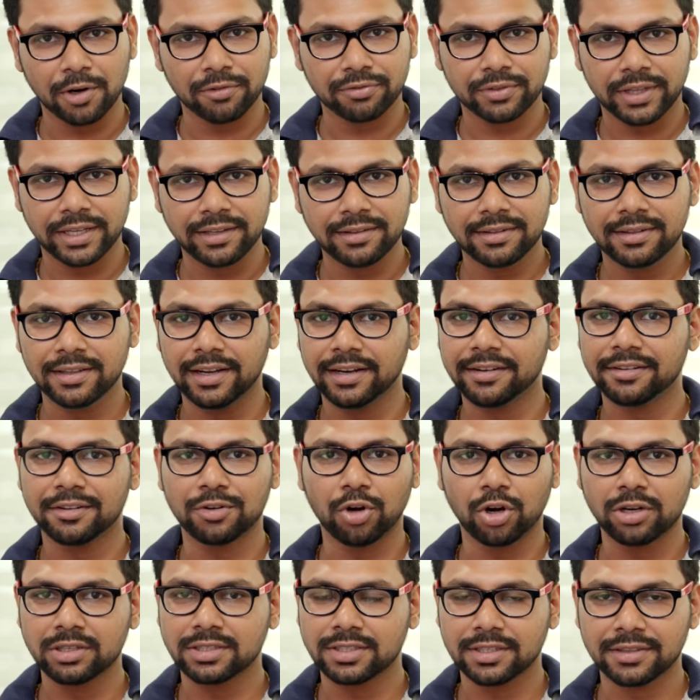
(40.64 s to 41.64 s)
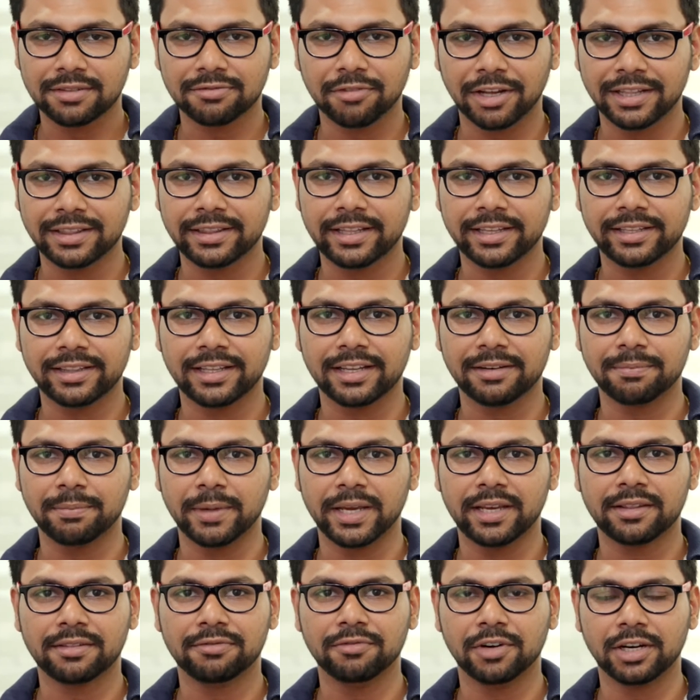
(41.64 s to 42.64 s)
of things. It's not just one thing that
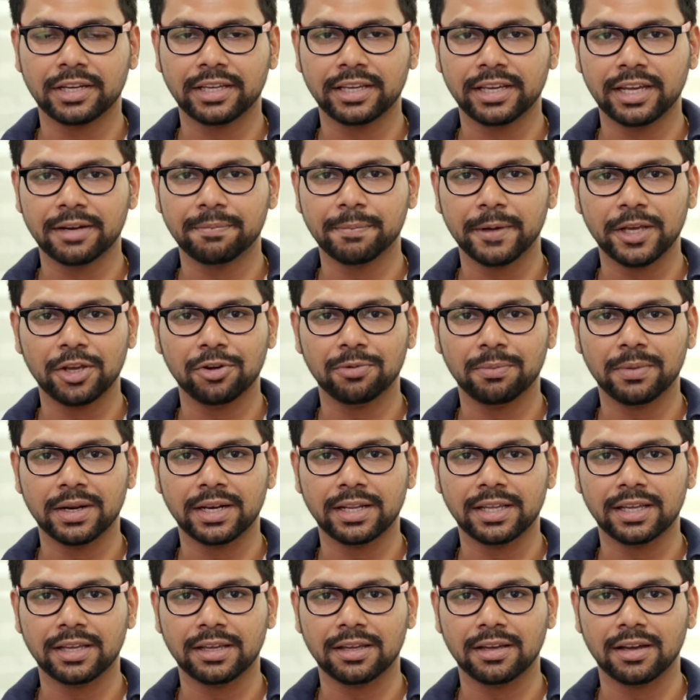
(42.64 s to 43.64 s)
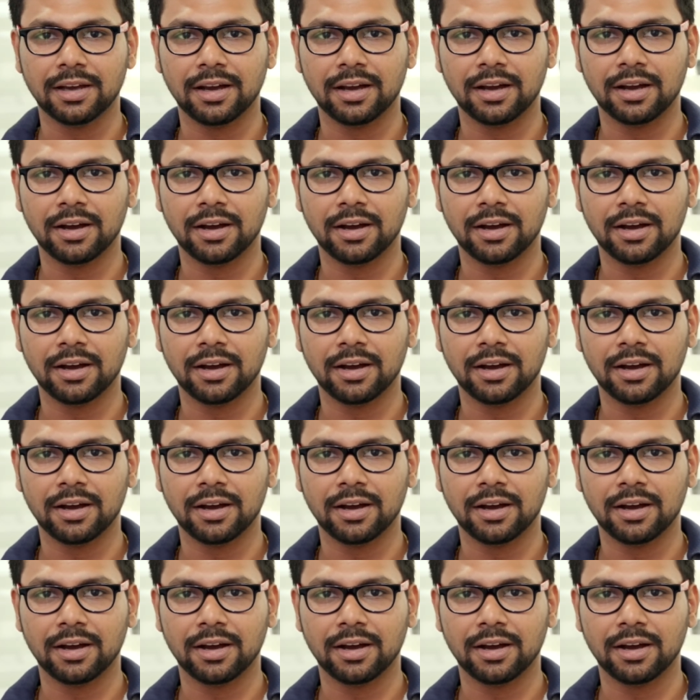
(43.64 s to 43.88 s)
makes working at PayU Money